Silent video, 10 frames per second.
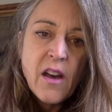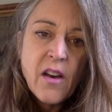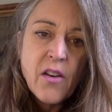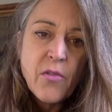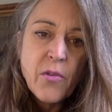
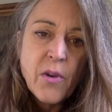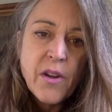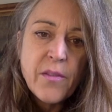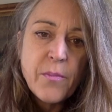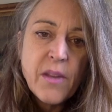uh, for
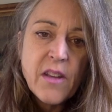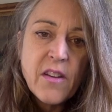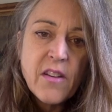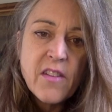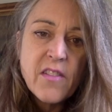one,
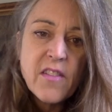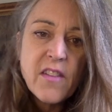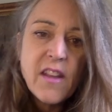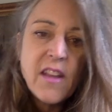because